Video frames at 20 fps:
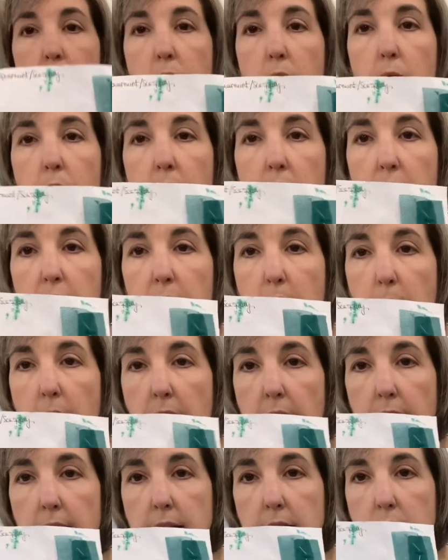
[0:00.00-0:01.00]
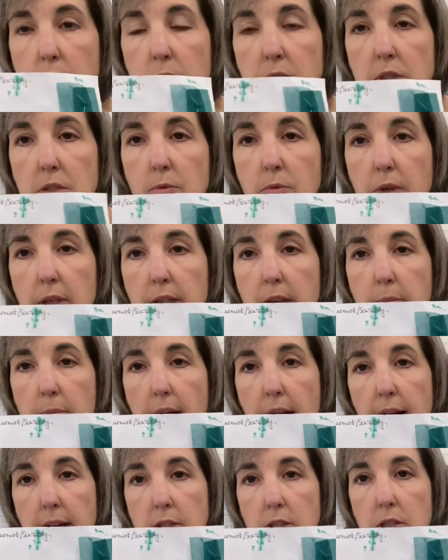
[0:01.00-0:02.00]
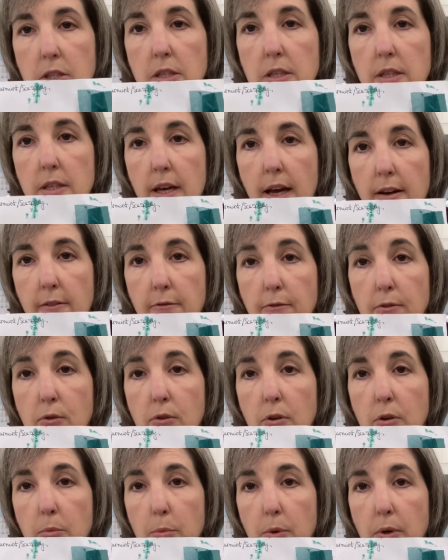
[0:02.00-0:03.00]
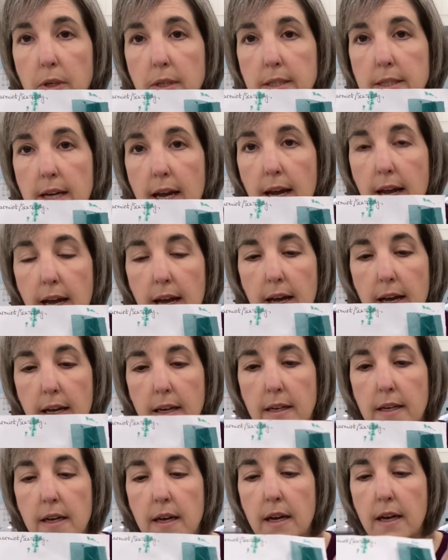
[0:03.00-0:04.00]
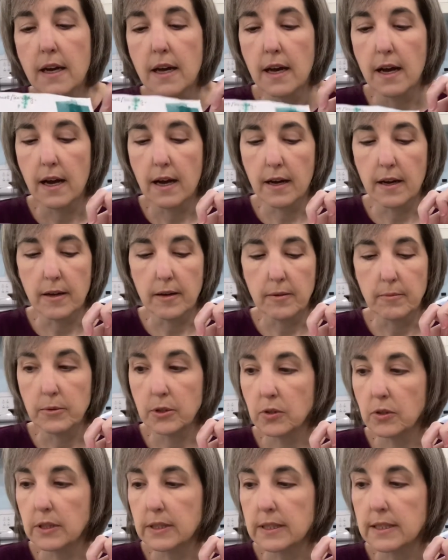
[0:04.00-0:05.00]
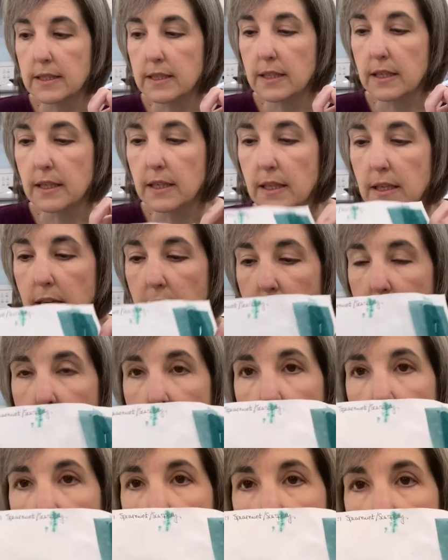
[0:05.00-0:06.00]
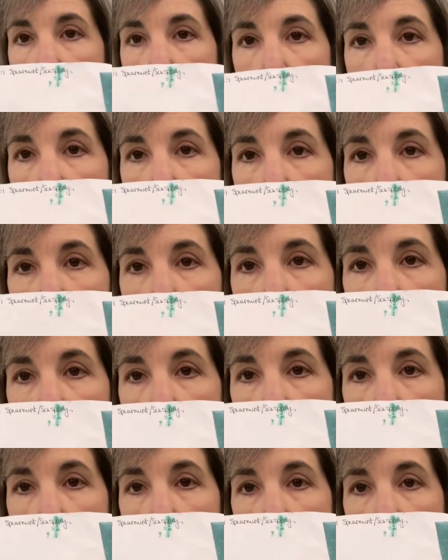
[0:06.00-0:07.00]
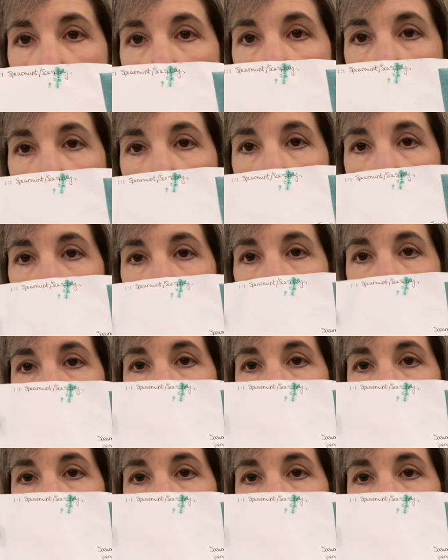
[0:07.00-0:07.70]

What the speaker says: one of my, this was the one that matched that floral print I had. You can see there's like a very green, there's